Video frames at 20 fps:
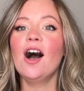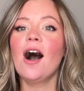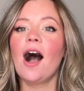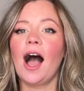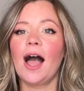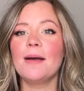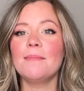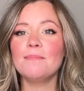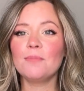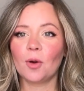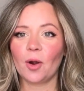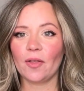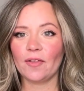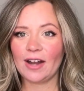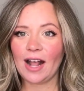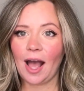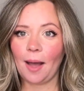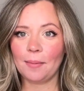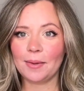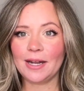I'm more than
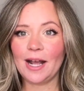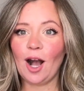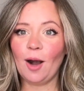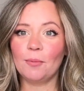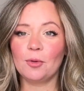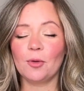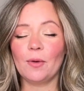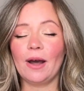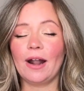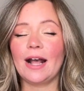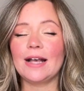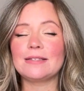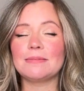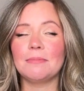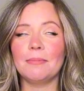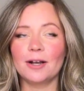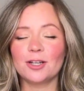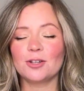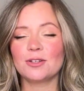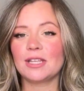happy to help you out as
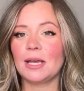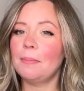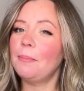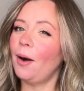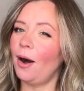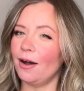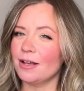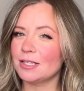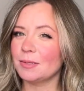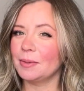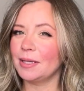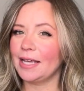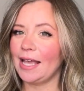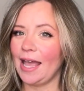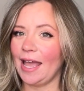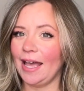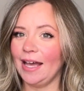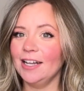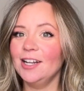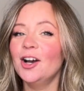much as I possibly
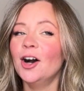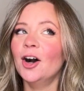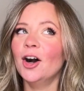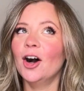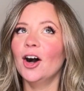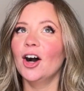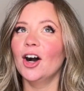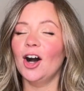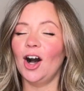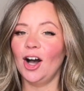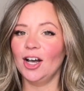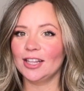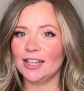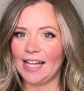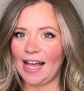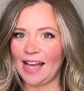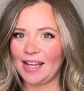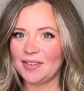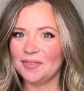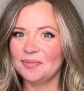can
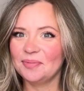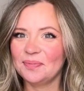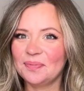online.